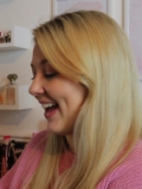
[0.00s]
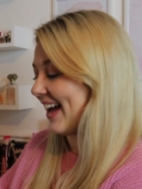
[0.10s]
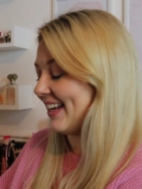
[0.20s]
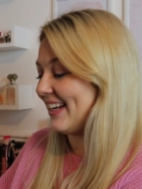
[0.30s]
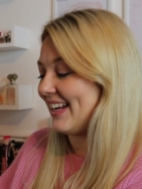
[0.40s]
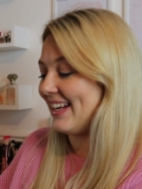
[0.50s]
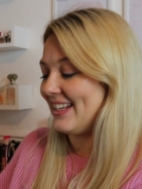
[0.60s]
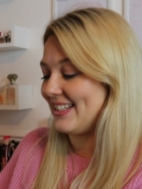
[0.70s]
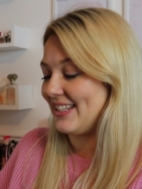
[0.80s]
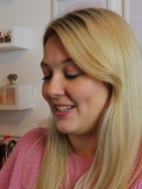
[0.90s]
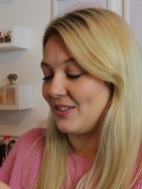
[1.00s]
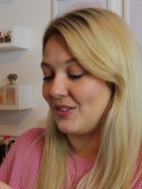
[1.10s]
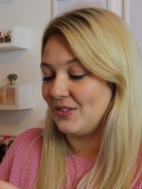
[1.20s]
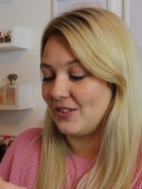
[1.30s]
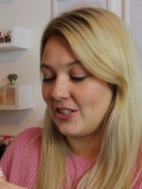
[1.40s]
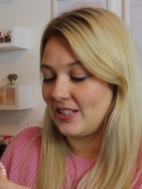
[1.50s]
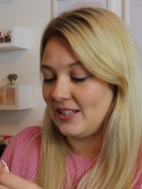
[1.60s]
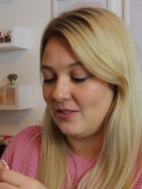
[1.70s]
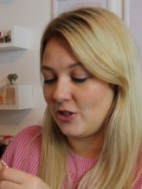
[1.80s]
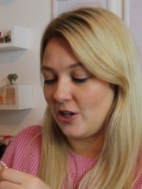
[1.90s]
And it is this gorgeous
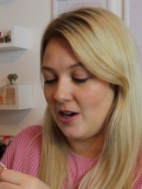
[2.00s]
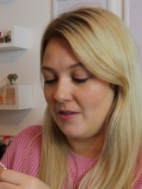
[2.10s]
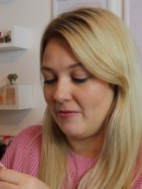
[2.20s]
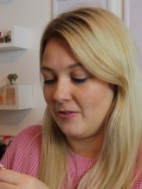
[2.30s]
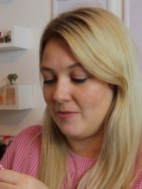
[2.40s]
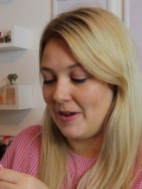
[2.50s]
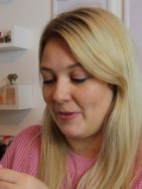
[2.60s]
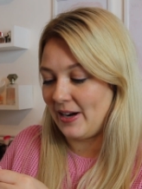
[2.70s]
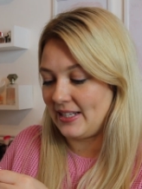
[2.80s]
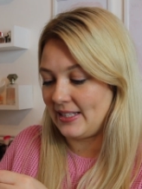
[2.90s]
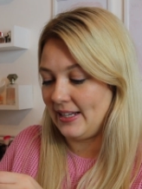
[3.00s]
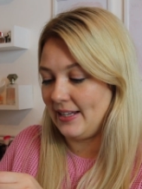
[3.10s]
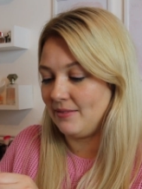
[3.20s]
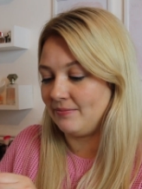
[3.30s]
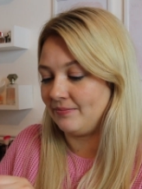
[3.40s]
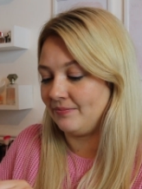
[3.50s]
little charm for my bracelet,